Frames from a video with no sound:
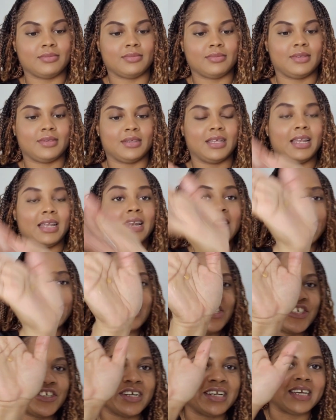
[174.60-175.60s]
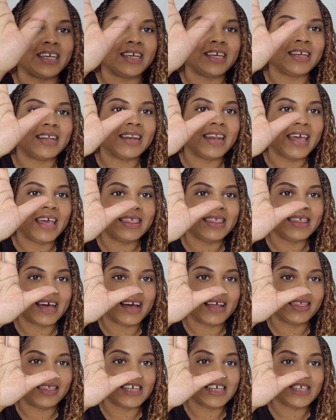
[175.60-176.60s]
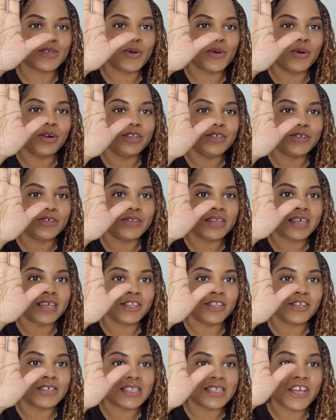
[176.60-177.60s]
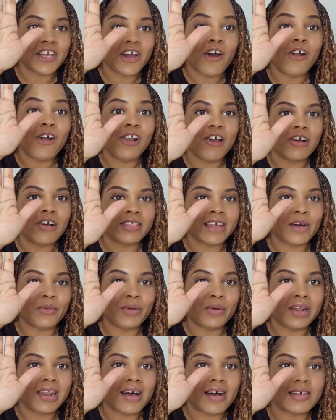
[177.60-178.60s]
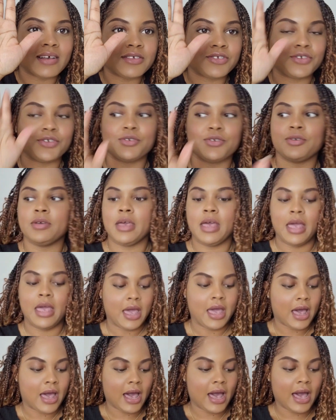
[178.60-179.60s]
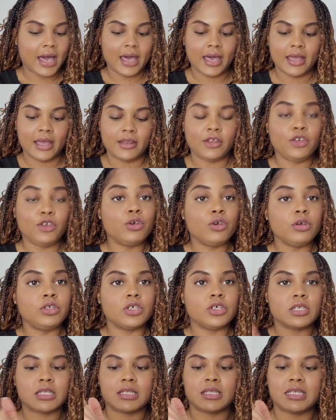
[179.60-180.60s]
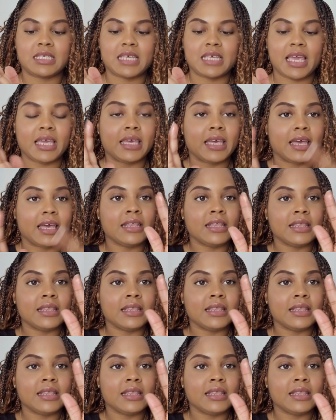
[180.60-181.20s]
literally like that that's all you need you see how long that will last you and you just take it